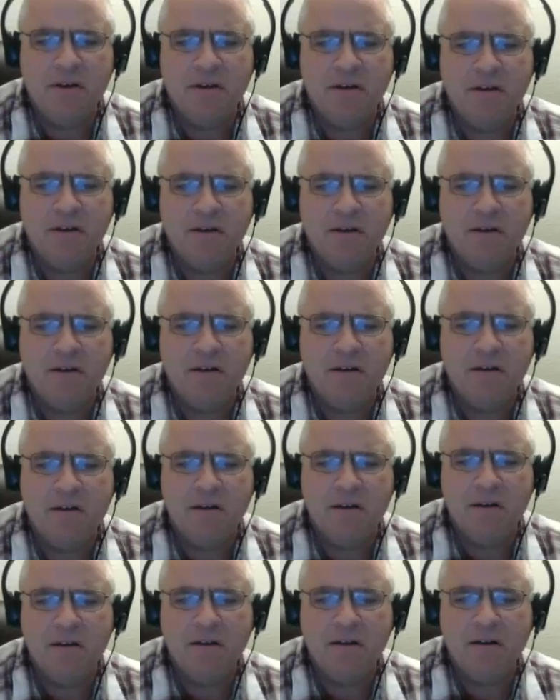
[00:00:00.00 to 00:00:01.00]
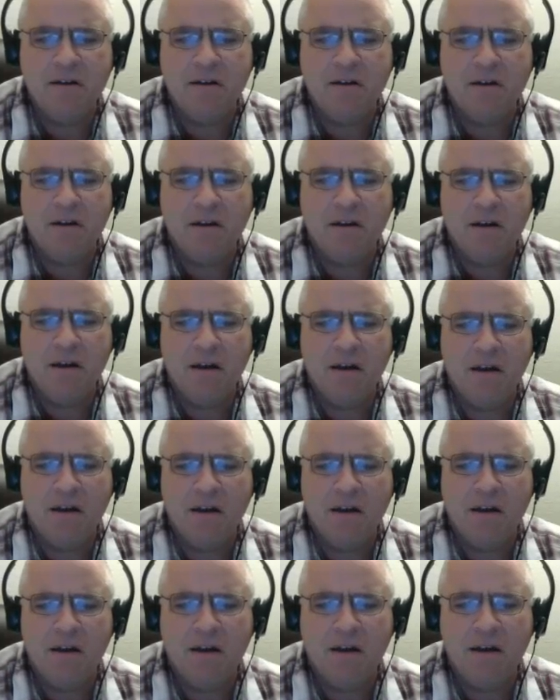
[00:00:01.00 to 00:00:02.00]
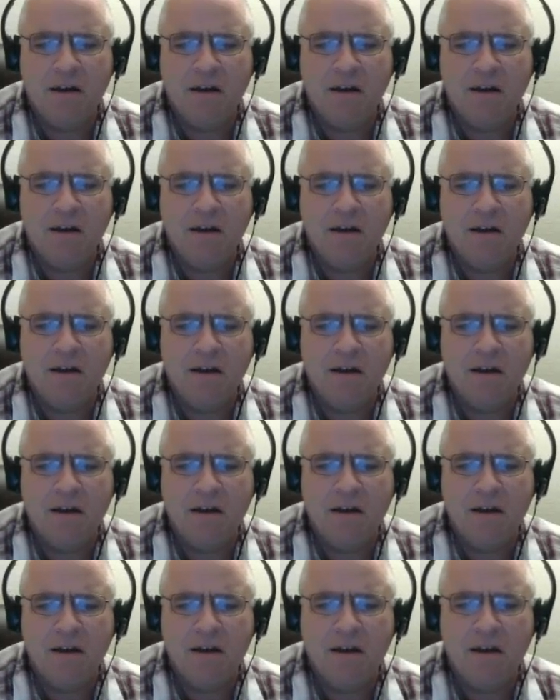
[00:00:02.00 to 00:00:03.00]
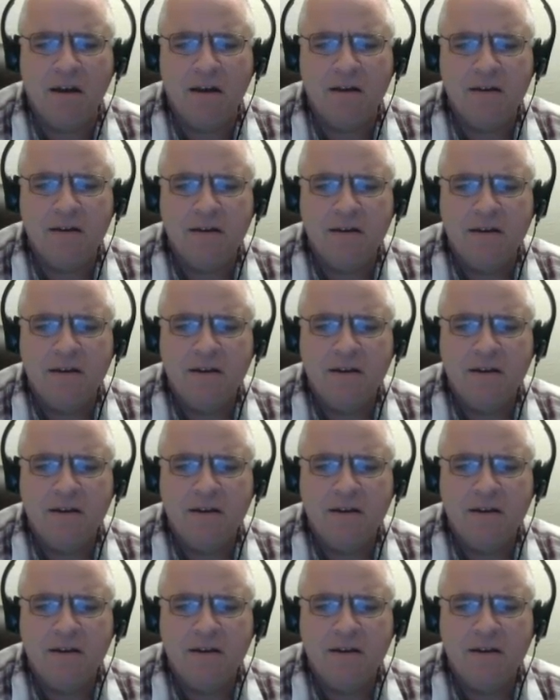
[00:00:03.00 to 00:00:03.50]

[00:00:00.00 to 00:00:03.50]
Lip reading: (no one is talking)